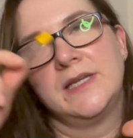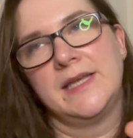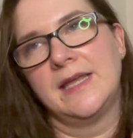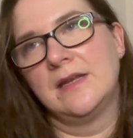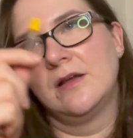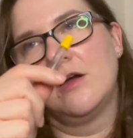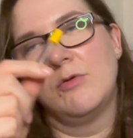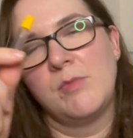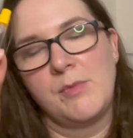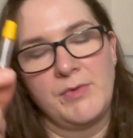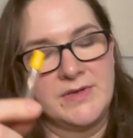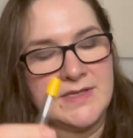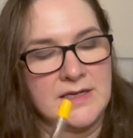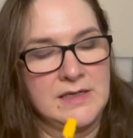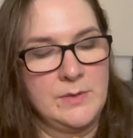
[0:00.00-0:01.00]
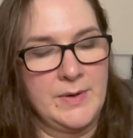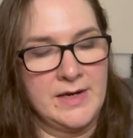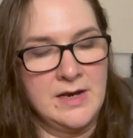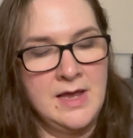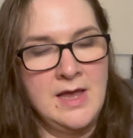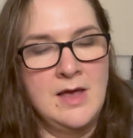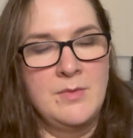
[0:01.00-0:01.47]
Again, I can't remember exactly when.
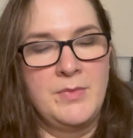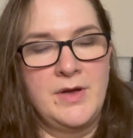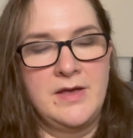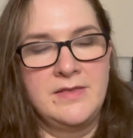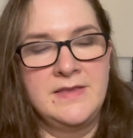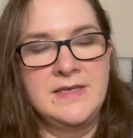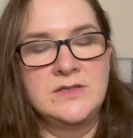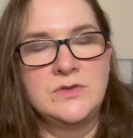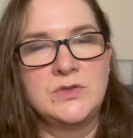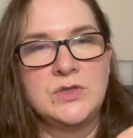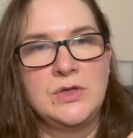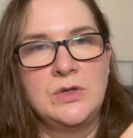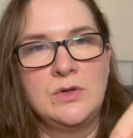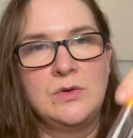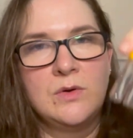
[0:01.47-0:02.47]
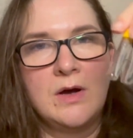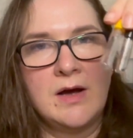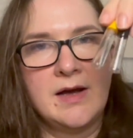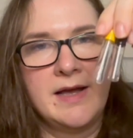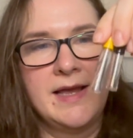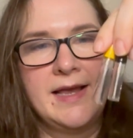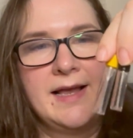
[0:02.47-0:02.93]
But these two
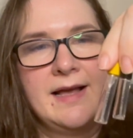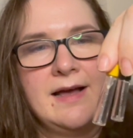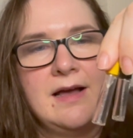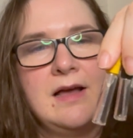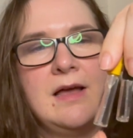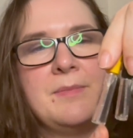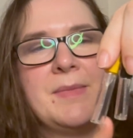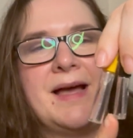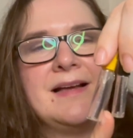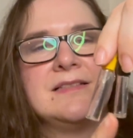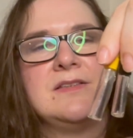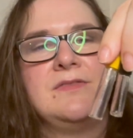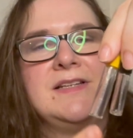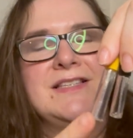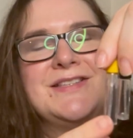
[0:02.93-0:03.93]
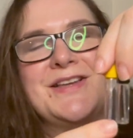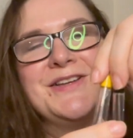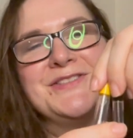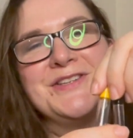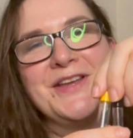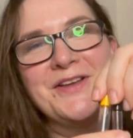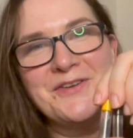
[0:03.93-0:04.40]
I'm actively
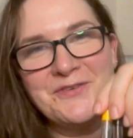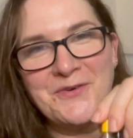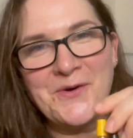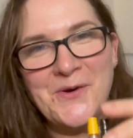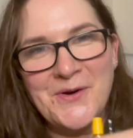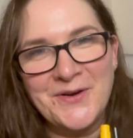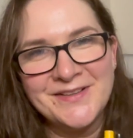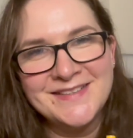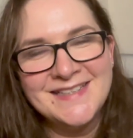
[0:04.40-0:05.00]
searching for.